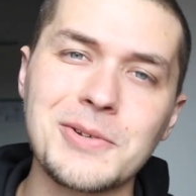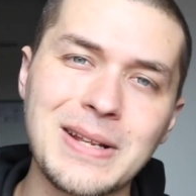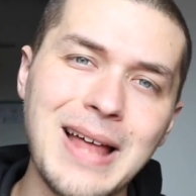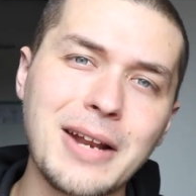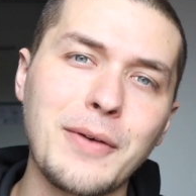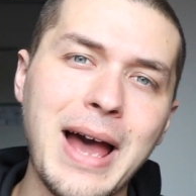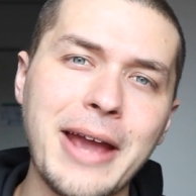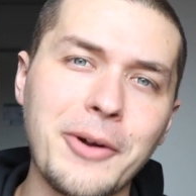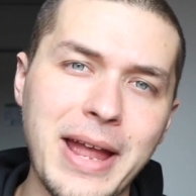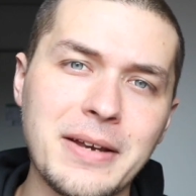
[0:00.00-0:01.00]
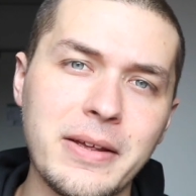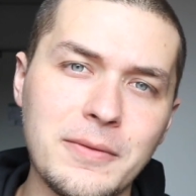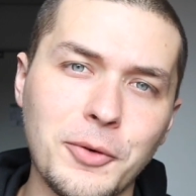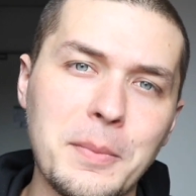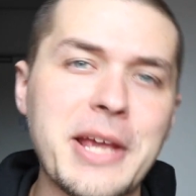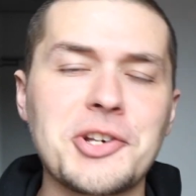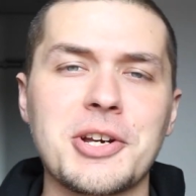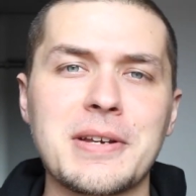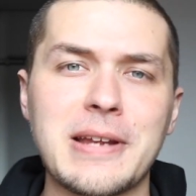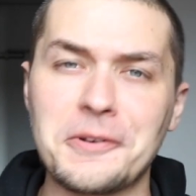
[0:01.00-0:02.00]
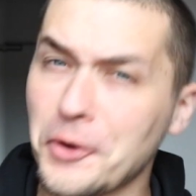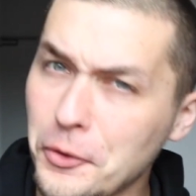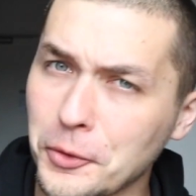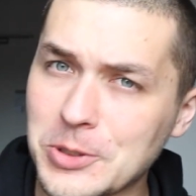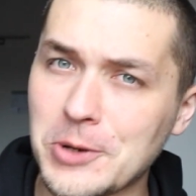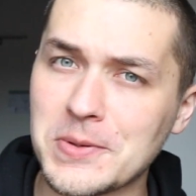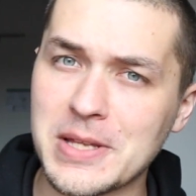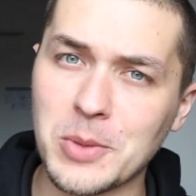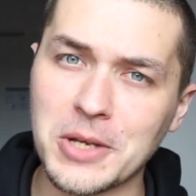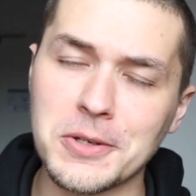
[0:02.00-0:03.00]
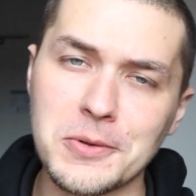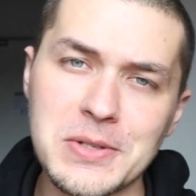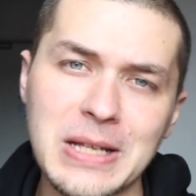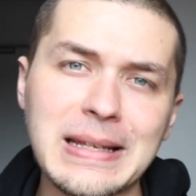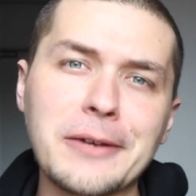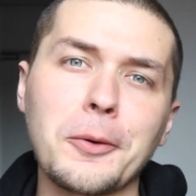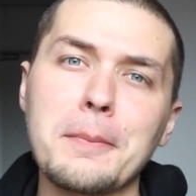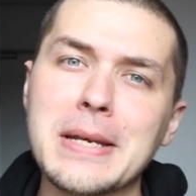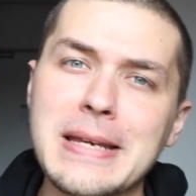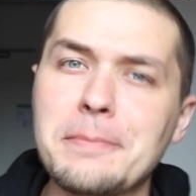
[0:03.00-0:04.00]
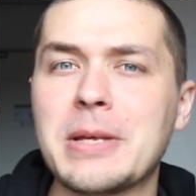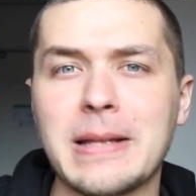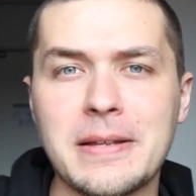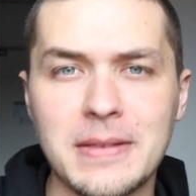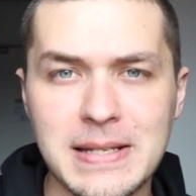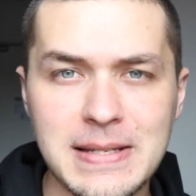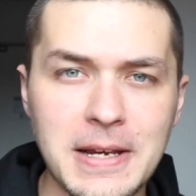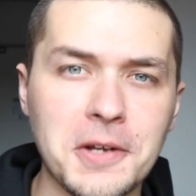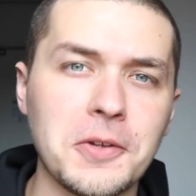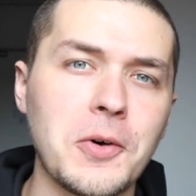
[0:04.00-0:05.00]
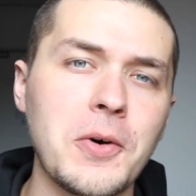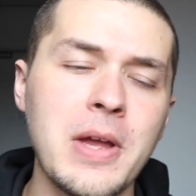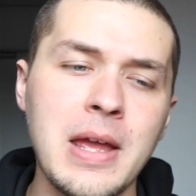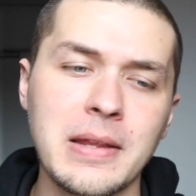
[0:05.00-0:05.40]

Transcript: There's a lot of higher end information and overtones that we can use to later manipulate the signal.